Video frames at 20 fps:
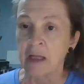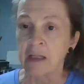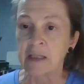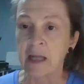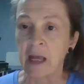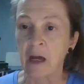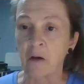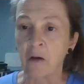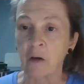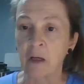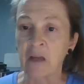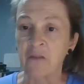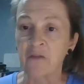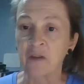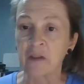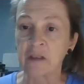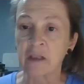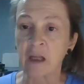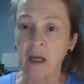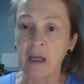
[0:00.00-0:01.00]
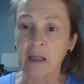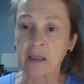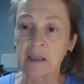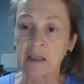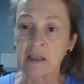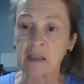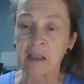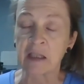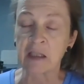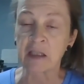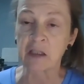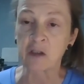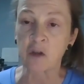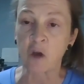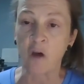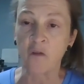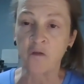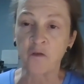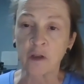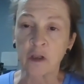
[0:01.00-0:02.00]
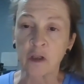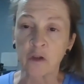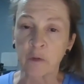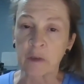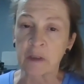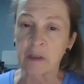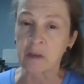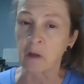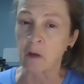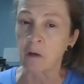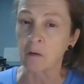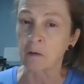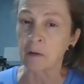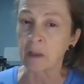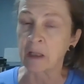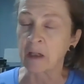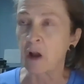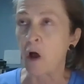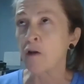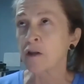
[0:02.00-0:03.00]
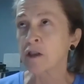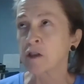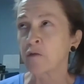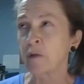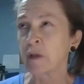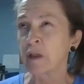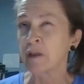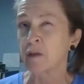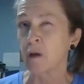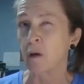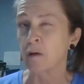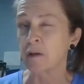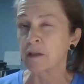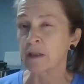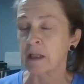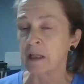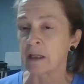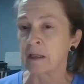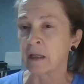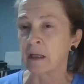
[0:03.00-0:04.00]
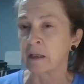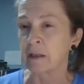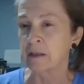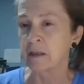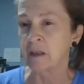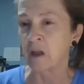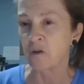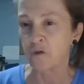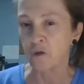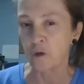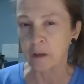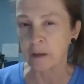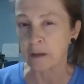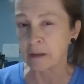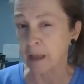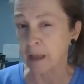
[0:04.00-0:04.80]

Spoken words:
Now, if it does, this is often the result. It also results in a different